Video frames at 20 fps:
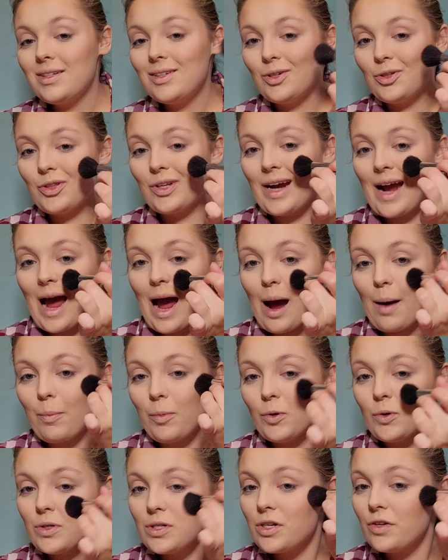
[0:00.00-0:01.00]
On the
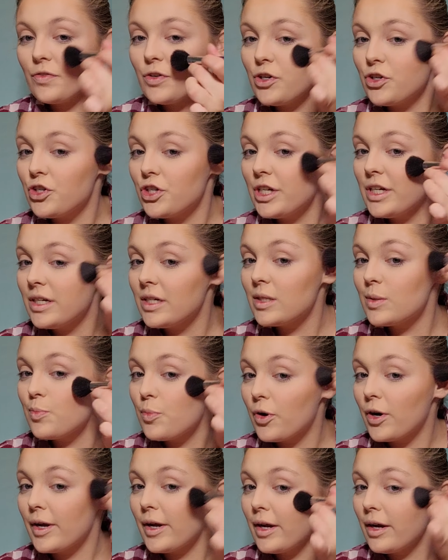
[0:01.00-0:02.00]
apples of your cheeks,
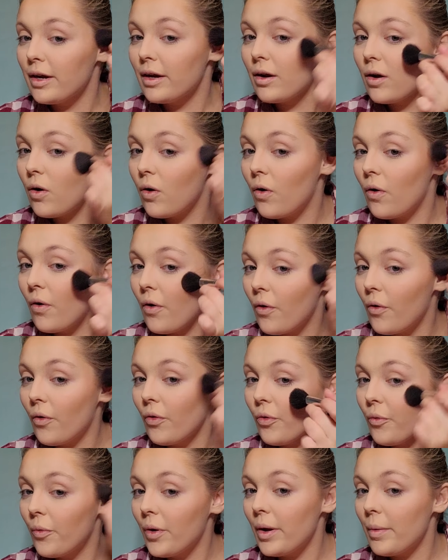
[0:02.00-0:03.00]
bringing it
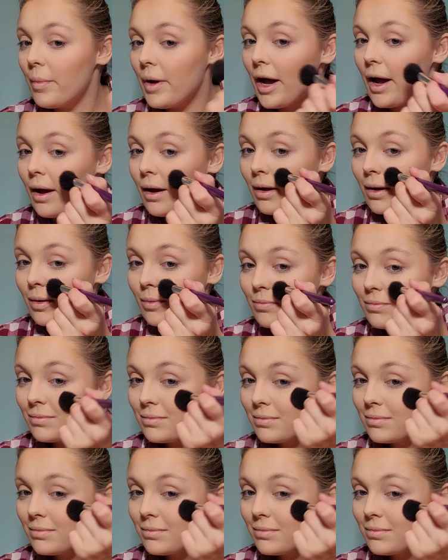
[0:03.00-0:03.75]
all the way back.